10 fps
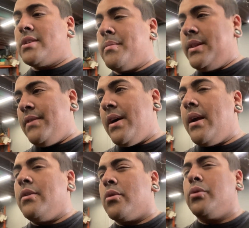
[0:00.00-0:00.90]
I believe that
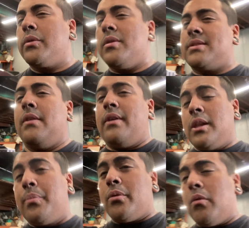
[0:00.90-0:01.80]
intercooler wasn't
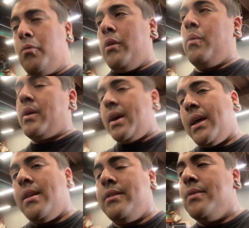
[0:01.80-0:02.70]
available when we went ahead
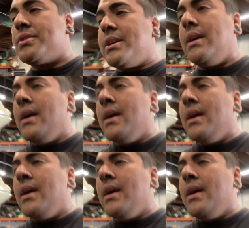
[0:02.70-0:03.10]
and used it.